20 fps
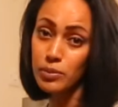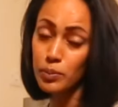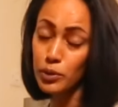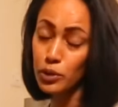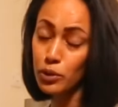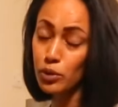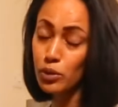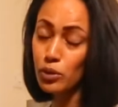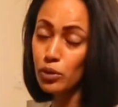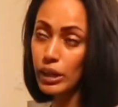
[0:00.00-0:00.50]

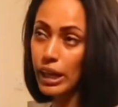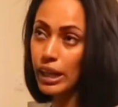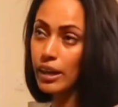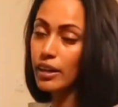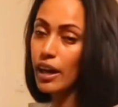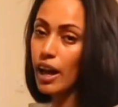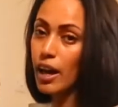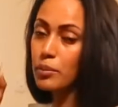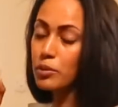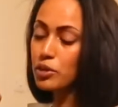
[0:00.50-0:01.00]
pure
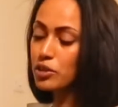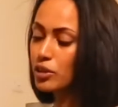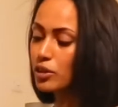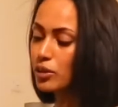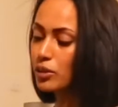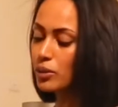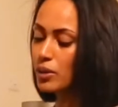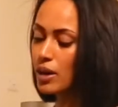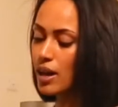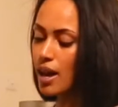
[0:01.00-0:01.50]
organic almond
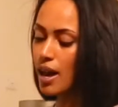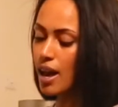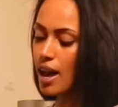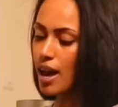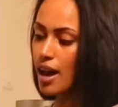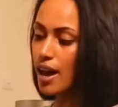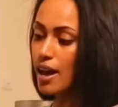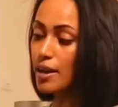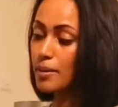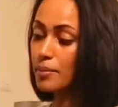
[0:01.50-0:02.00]
oil.
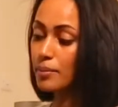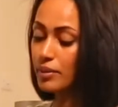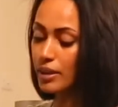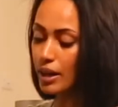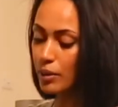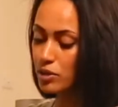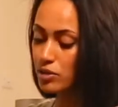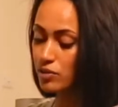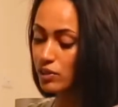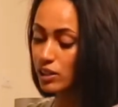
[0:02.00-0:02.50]

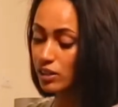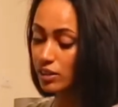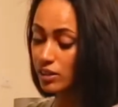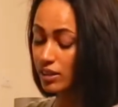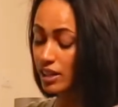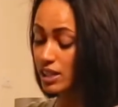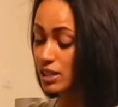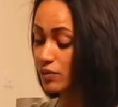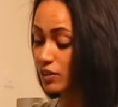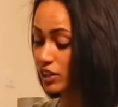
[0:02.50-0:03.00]
That was really
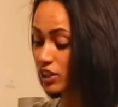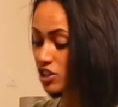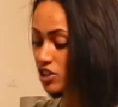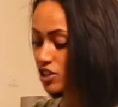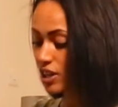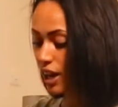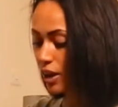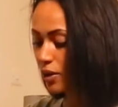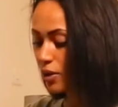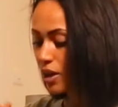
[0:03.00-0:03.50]
good. That's finished
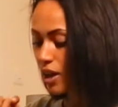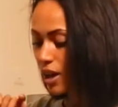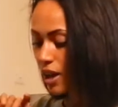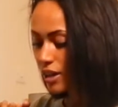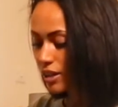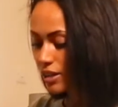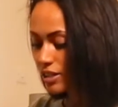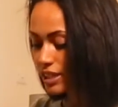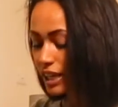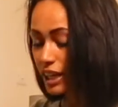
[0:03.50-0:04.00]
now.
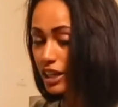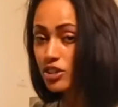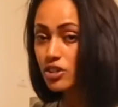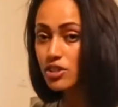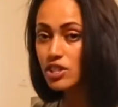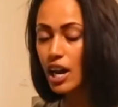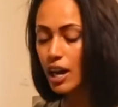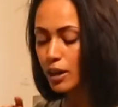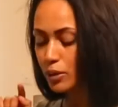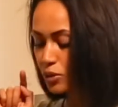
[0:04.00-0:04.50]

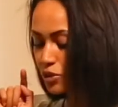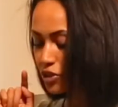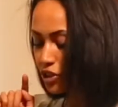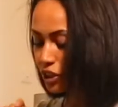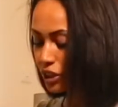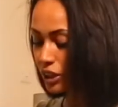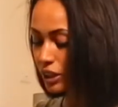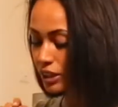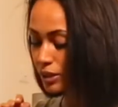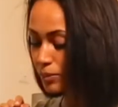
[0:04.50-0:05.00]
Sanitary towels,
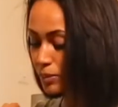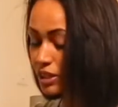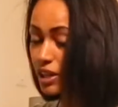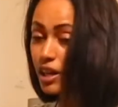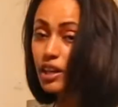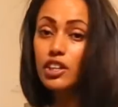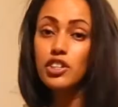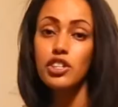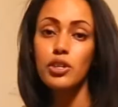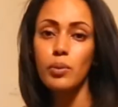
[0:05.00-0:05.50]
you need
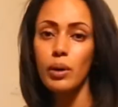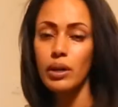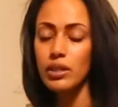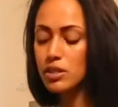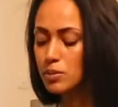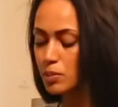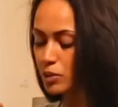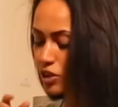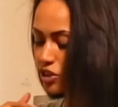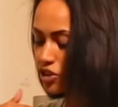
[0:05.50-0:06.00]
maternity
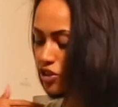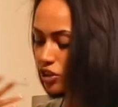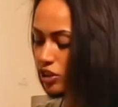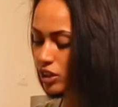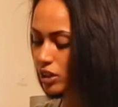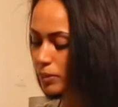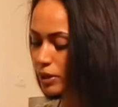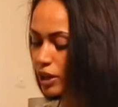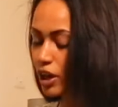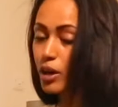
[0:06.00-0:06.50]
ones because you're
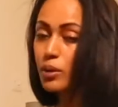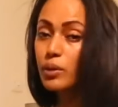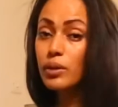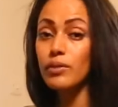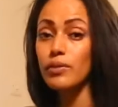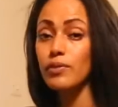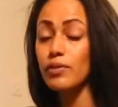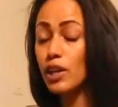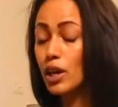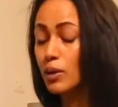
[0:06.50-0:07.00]
going to be
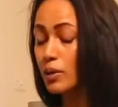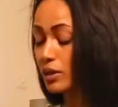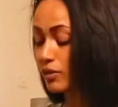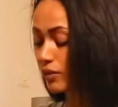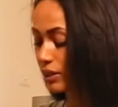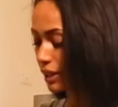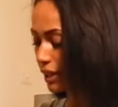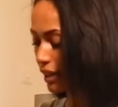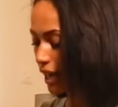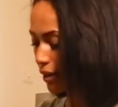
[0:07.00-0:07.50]
flowing
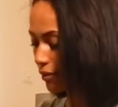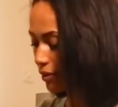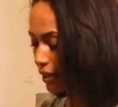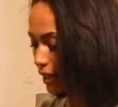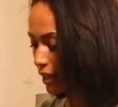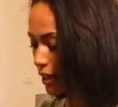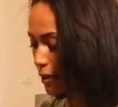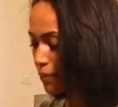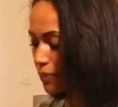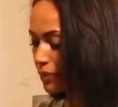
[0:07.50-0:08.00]
really
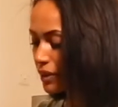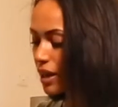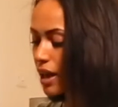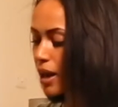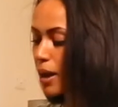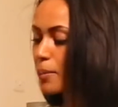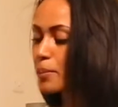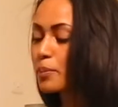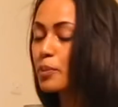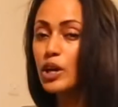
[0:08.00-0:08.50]
heavily.
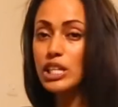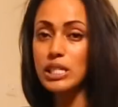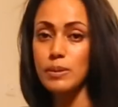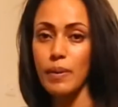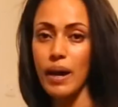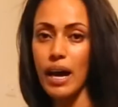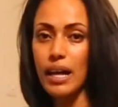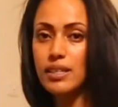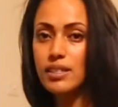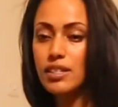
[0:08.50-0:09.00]
Breast
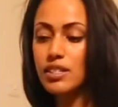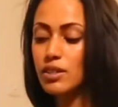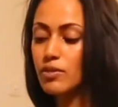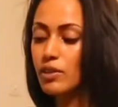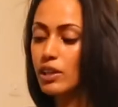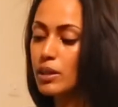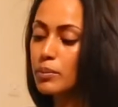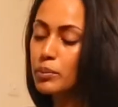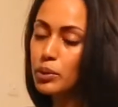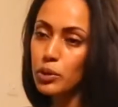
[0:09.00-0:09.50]
pads, these are
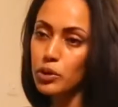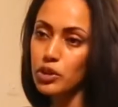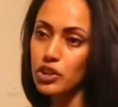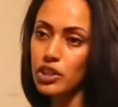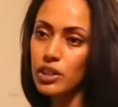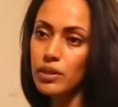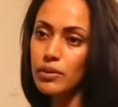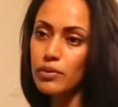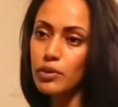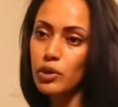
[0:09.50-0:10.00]
really
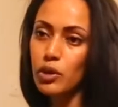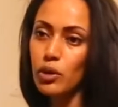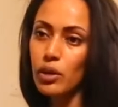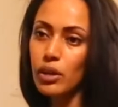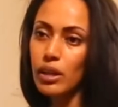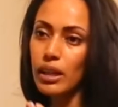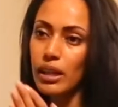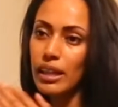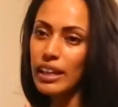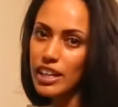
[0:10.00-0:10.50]
important
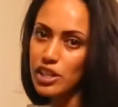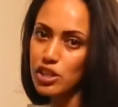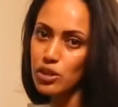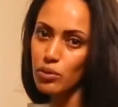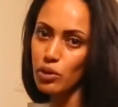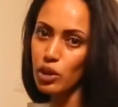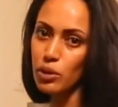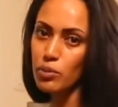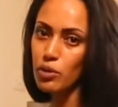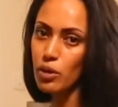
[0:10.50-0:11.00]
for
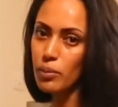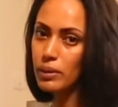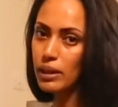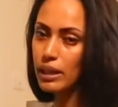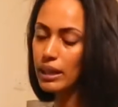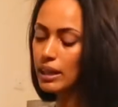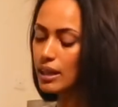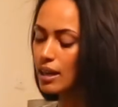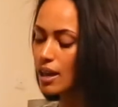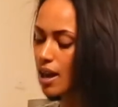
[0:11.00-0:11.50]
later on
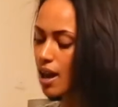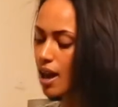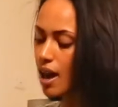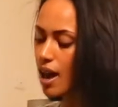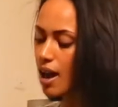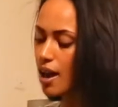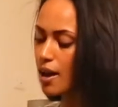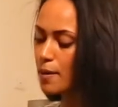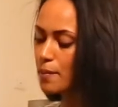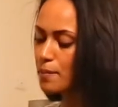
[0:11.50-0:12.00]
probably.
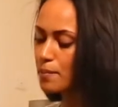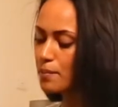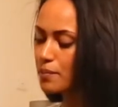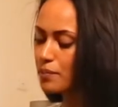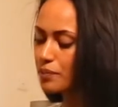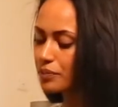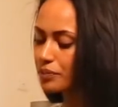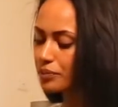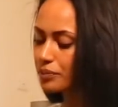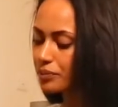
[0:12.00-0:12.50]

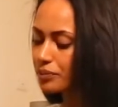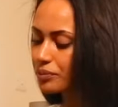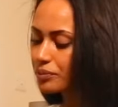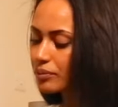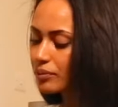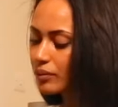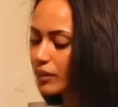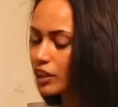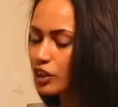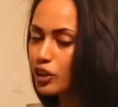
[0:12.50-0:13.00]

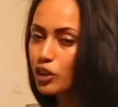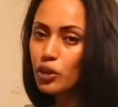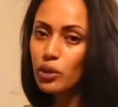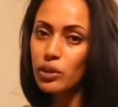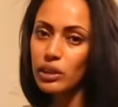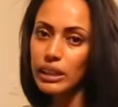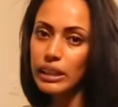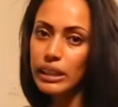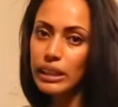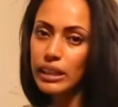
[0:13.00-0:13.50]
You're
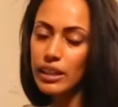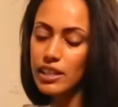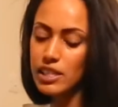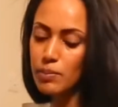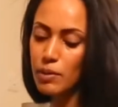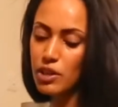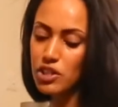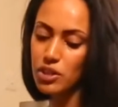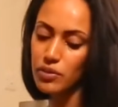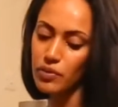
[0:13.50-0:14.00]
not leaking
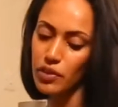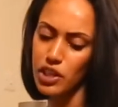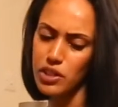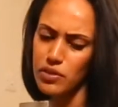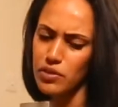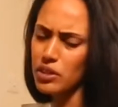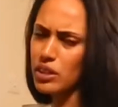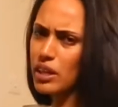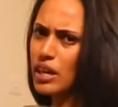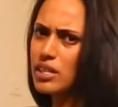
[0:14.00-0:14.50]
as much the
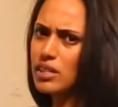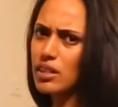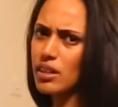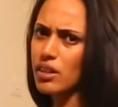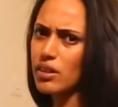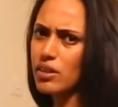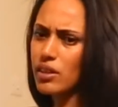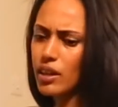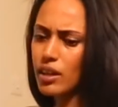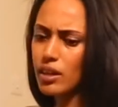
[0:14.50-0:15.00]
first few days, I
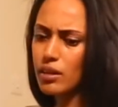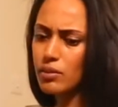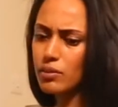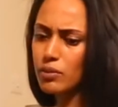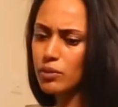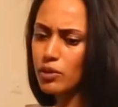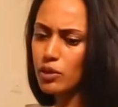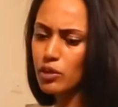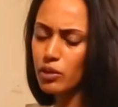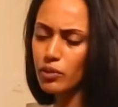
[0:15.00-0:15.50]
don't think,
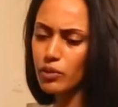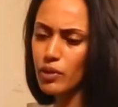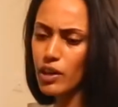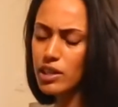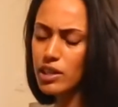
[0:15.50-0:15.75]
for